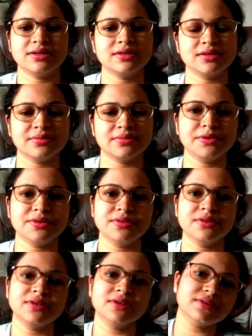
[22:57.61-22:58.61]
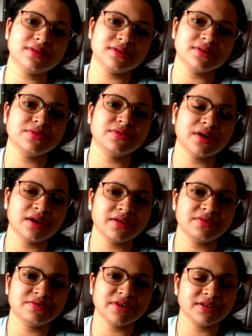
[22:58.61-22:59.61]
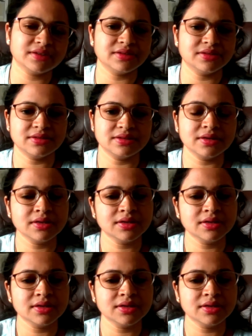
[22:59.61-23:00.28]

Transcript: can give percentage and I can find the data.